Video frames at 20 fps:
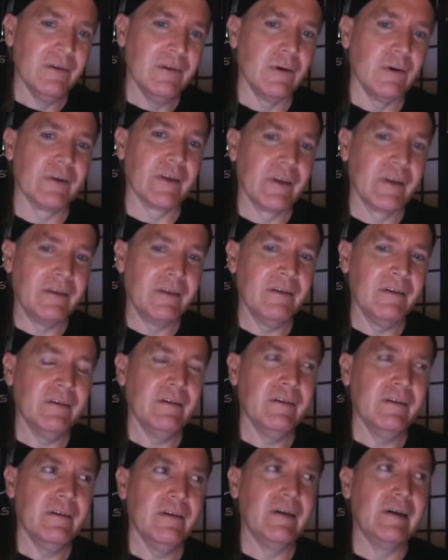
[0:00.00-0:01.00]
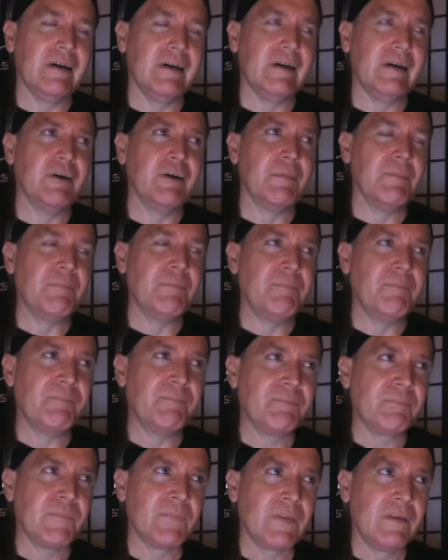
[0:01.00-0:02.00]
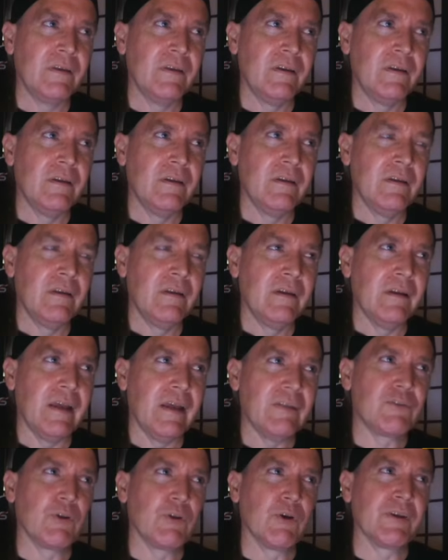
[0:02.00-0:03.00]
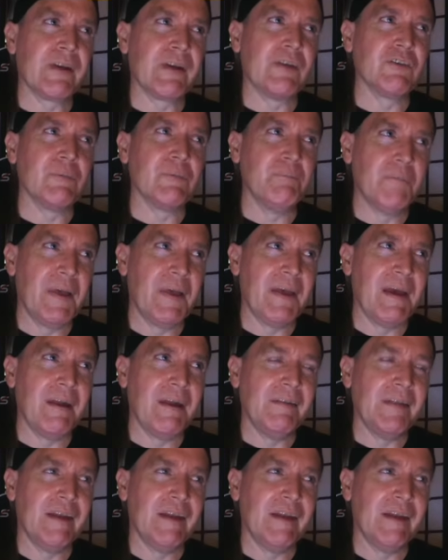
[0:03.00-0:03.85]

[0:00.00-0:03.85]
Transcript: Okay. Um, and certain kinds of men,